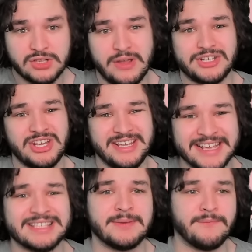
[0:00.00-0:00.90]
to actually
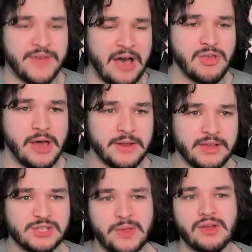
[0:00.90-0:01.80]
get some value out of
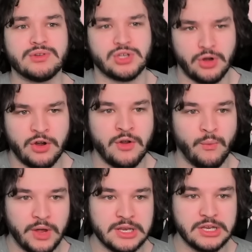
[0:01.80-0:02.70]
it, because we can go turn
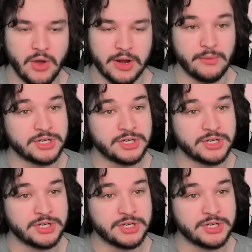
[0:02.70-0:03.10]
1 Yoda,